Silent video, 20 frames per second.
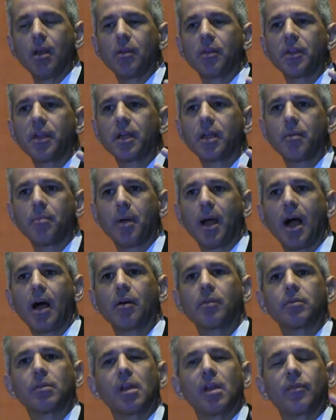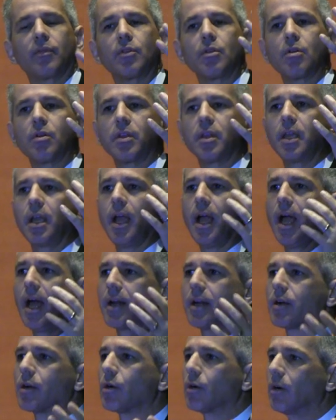Think about if you're the
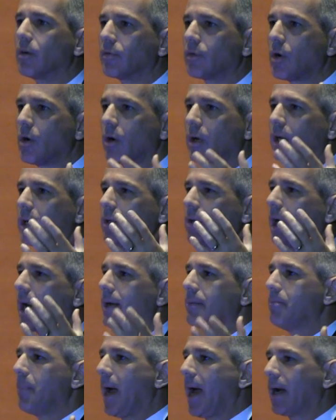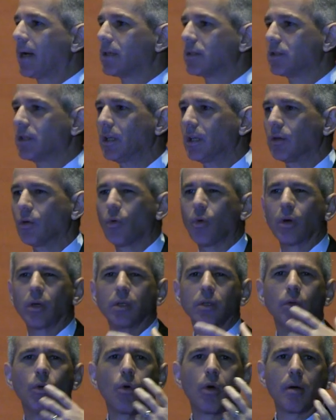editor of Cooking Light magazine or
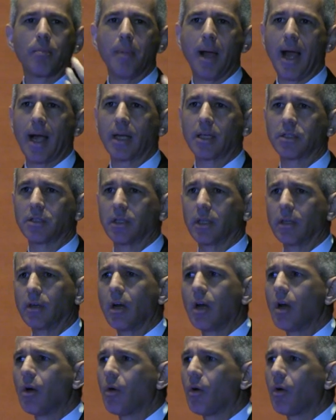Allure magazine,